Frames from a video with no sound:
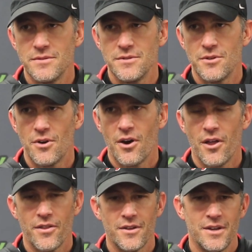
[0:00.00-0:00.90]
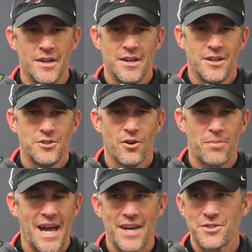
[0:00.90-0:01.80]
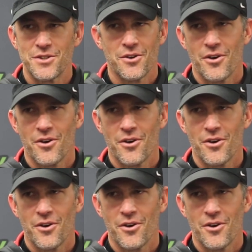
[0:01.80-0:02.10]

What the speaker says: You know, all the passing